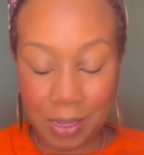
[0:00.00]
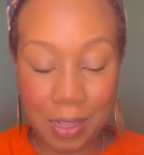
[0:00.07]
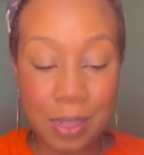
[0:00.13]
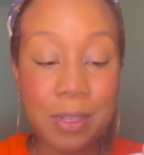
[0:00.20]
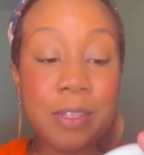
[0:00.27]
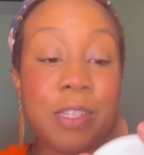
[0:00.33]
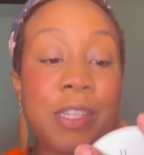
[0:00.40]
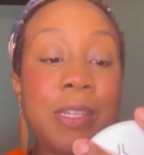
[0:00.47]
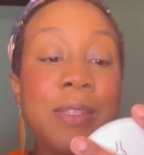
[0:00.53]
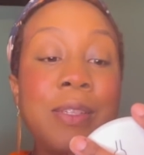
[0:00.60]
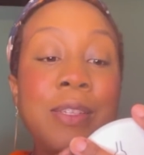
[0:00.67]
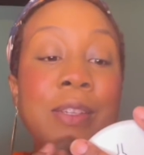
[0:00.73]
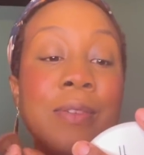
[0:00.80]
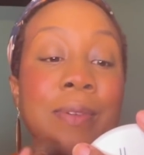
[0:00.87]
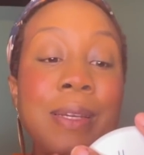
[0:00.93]
She's
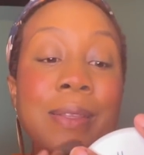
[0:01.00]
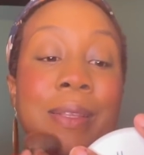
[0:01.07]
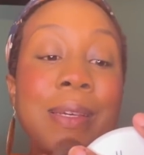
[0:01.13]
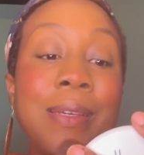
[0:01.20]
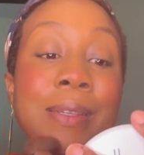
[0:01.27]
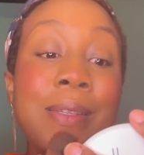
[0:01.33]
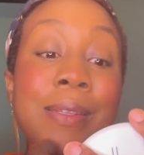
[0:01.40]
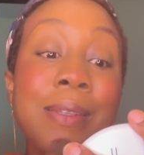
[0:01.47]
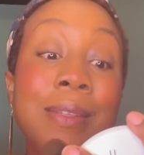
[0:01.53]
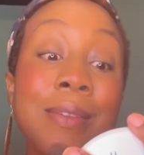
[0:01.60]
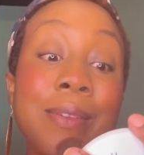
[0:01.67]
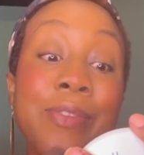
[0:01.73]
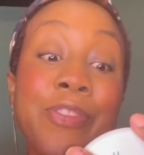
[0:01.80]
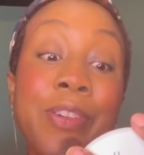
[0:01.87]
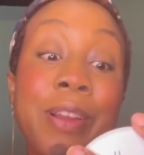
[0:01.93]
doing this
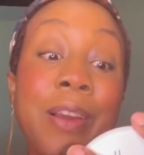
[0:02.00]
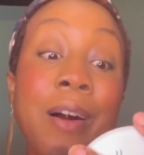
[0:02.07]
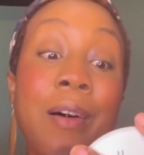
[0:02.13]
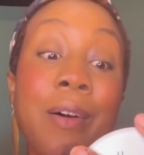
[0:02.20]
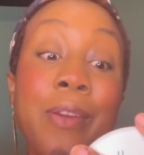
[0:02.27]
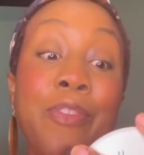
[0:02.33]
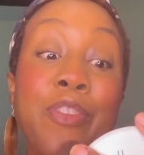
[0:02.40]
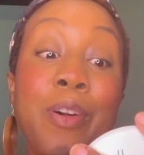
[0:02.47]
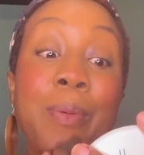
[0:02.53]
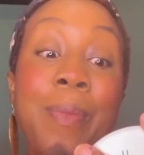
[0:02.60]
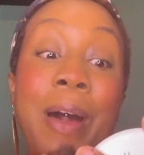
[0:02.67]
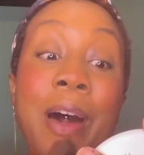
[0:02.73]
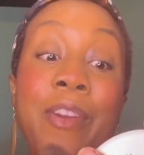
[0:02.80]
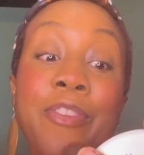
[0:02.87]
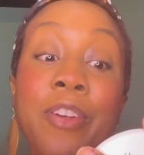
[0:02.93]
for y'all to feel
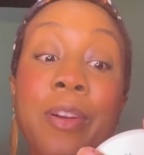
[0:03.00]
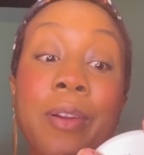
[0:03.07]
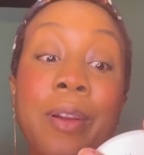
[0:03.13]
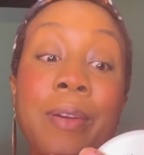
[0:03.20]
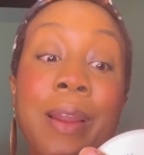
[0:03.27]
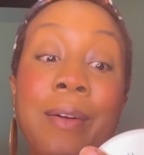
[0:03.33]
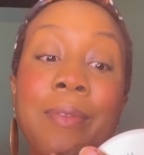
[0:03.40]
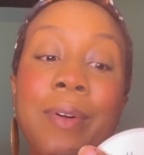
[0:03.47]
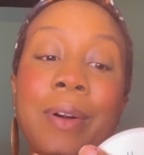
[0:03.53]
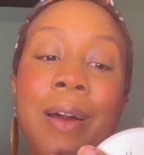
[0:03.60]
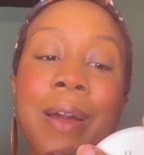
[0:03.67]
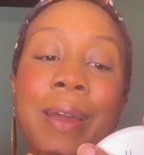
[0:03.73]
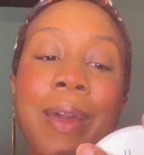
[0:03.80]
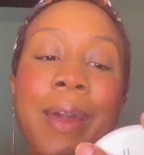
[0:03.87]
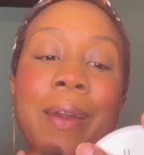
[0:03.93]
bad for her. Now
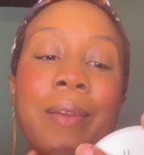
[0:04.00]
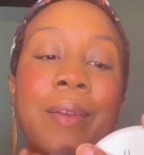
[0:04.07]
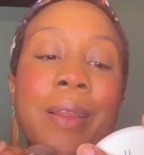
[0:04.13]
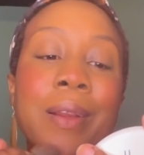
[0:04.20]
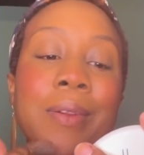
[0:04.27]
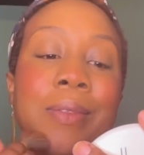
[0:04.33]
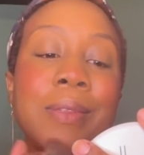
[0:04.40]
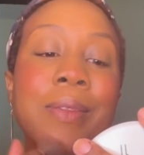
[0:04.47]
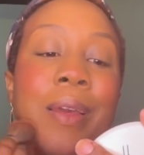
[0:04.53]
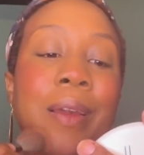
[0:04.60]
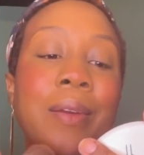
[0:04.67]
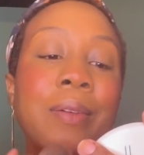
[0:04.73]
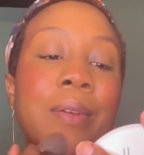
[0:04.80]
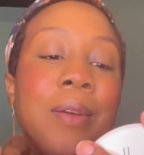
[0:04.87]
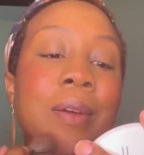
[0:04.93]
again, here's the thing.
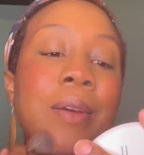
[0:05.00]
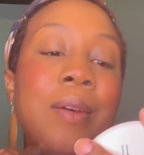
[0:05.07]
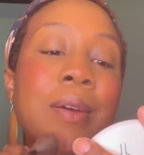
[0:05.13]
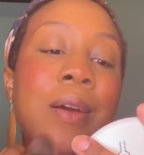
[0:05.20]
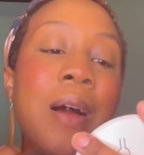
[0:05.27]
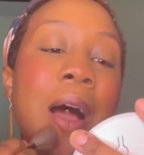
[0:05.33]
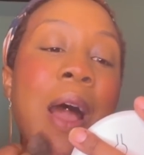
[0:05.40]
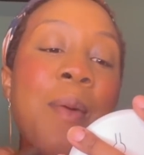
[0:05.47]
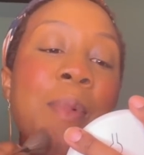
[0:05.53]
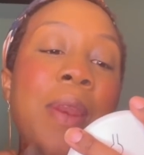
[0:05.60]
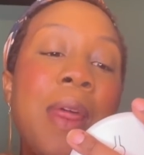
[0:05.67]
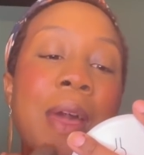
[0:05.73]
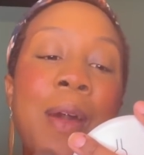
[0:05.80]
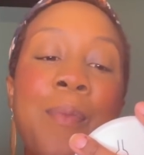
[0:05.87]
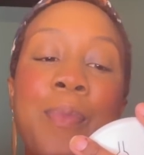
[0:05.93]
I'm
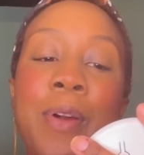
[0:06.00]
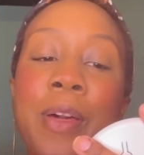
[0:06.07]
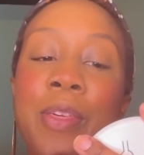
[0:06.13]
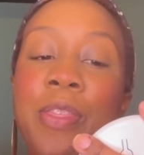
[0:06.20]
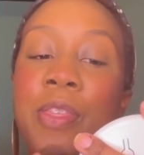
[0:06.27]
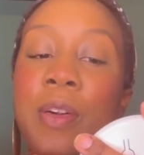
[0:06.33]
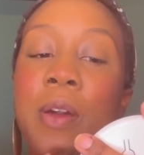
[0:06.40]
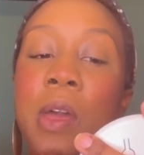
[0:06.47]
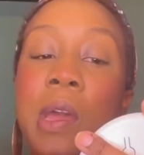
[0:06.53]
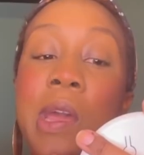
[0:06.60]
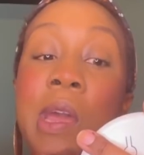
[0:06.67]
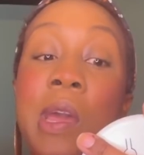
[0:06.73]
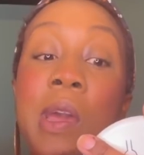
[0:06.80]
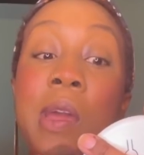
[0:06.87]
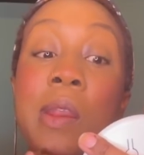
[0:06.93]
an empath
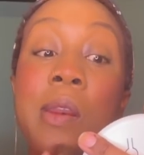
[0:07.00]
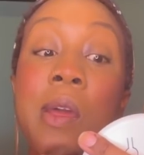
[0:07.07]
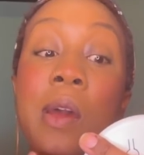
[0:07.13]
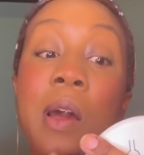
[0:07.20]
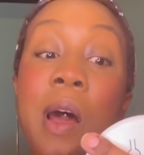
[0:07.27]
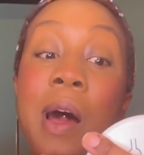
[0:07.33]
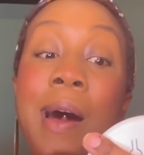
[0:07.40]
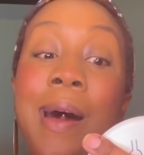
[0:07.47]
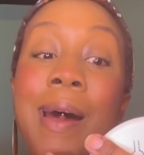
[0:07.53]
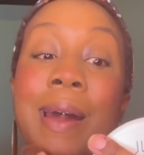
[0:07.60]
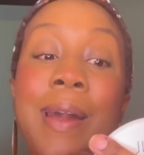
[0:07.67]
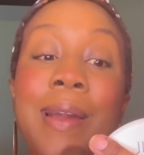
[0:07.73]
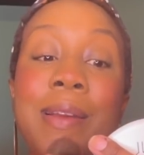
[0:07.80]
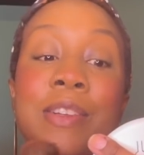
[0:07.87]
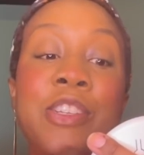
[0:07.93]
and
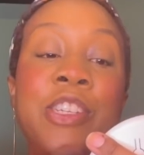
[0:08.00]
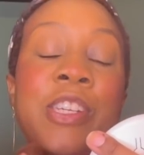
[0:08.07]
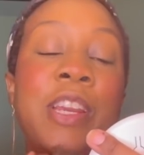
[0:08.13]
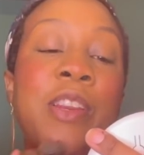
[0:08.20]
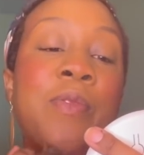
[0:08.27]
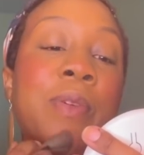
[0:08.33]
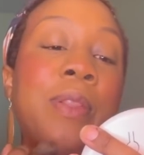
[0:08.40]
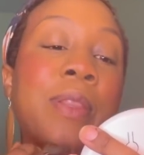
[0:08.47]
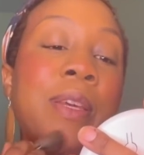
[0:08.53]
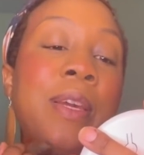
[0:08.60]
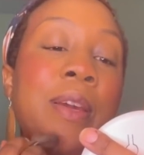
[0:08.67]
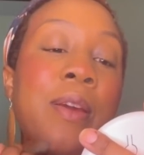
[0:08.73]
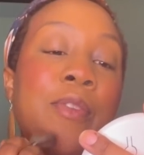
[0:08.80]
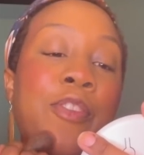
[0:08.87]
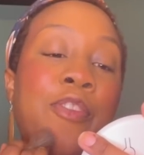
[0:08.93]
I
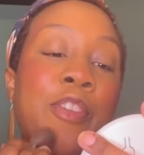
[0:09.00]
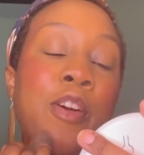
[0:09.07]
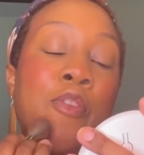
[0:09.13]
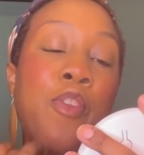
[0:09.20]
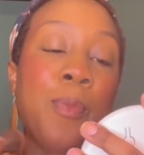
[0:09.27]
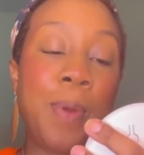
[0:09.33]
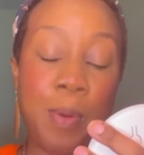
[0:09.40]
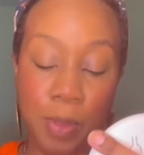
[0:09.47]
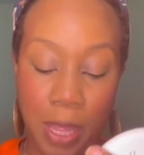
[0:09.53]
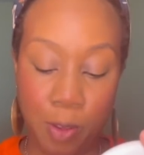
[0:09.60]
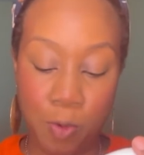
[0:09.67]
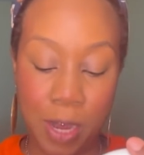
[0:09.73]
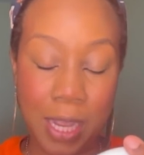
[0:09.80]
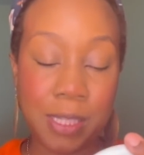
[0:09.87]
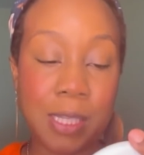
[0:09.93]
genuinely feel for people. Like
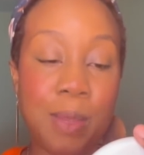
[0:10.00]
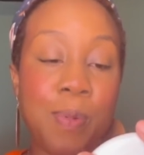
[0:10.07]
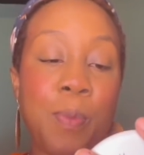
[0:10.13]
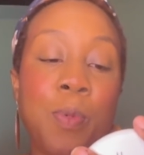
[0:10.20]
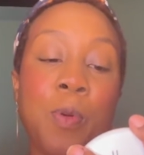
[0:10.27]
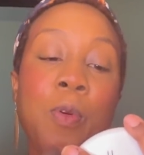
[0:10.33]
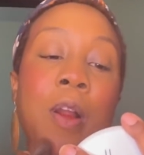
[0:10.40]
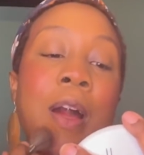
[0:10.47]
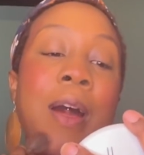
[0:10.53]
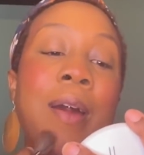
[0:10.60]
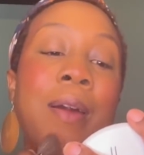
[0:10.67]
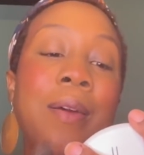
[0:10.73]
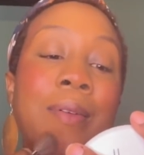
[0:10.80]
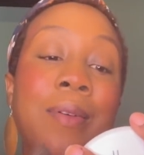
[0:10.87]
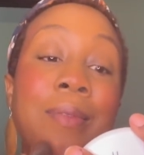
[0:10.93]
when I see people
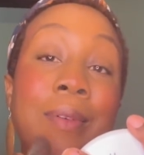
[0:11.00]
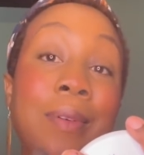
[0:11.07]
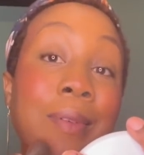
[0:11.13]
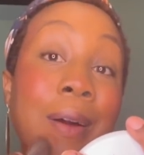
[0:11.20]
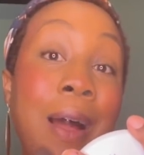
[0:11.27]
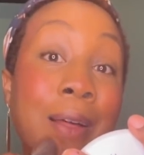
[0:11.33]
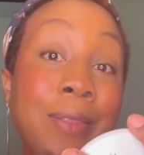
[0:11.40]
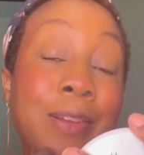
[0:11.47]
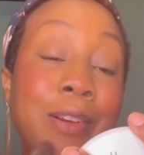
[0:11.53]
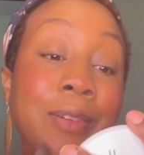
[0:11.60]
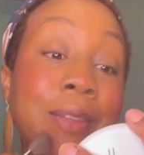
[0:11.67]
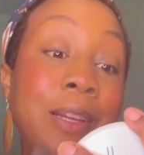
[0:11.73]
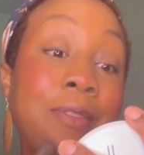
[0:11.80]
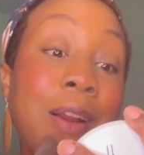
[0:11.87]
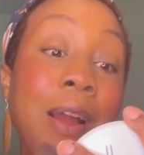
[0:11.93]
cry, I
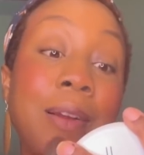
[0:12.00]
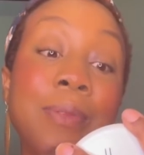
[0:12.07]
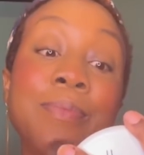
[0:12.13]
literally cry.